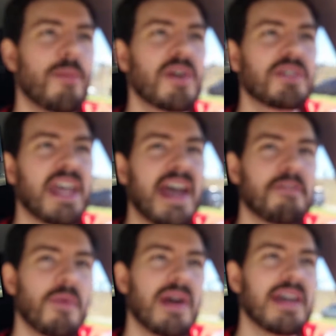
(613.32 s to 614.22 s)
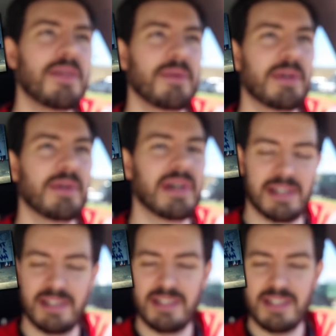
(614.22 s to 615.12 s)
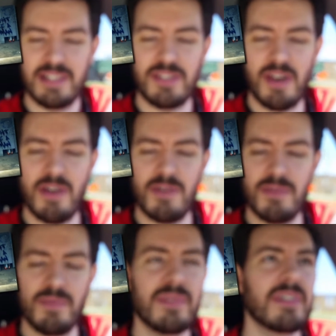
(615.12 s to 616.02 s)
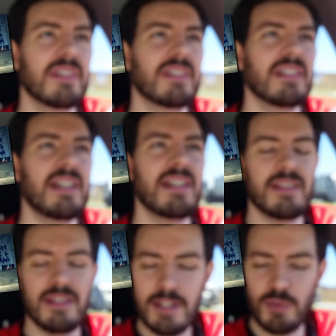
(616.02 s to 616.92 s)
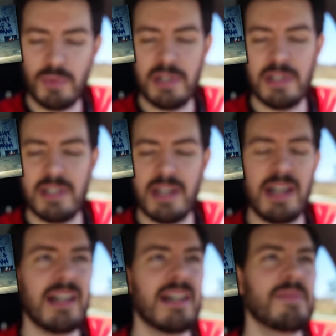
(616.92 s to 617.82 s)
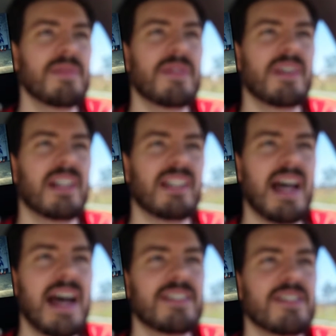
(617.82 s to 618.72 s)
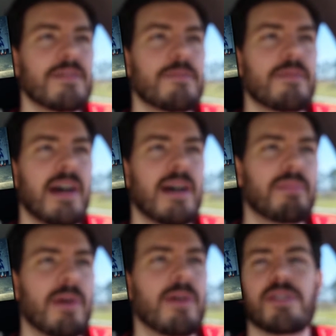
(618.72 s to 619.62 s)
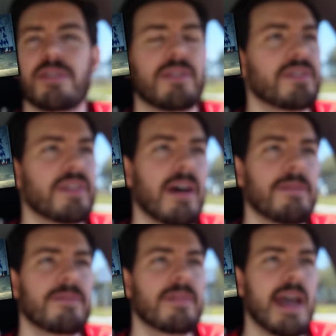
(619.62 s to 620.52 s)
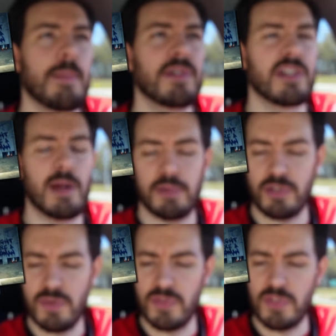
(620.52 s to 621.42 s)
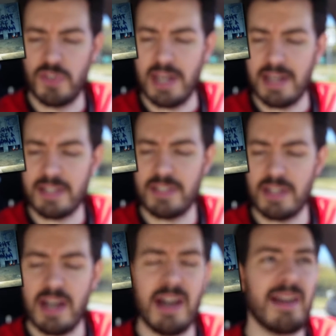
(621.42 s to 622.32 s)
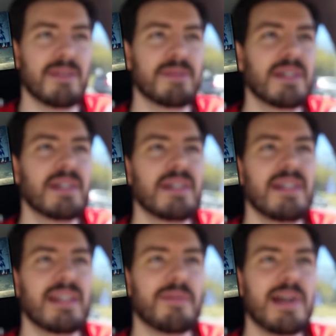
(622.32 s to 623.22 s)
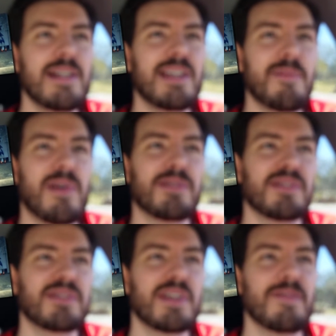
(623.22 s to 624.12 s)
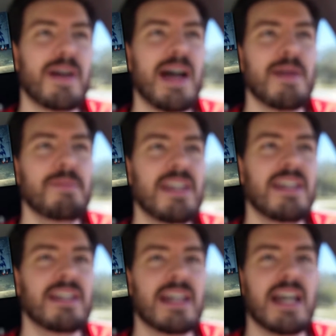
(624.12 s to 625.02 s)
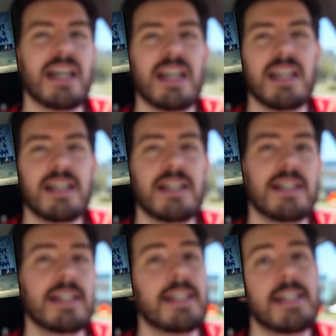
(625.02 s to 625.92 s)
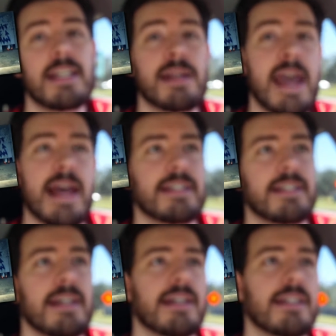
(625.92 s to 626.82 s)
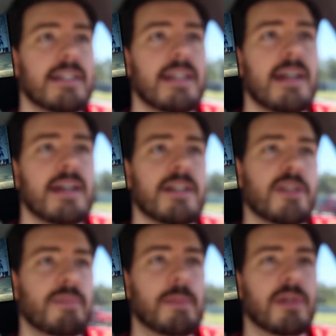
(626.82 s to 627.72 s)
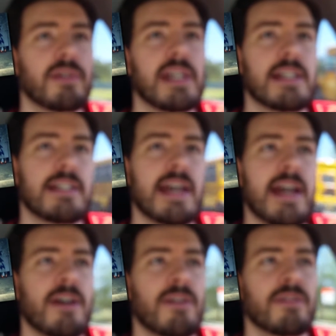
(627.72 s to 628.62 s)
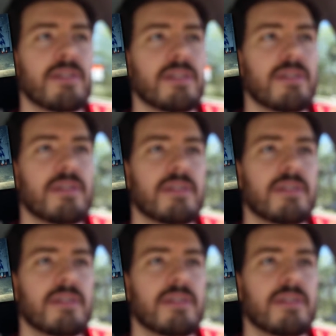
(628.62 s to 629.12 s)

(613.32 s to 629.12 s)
Almost halfway through it. So in this one, lots of personal stuff happens in episode 6. And when I say personal stuff, I mean the nasty. There are some people who get down.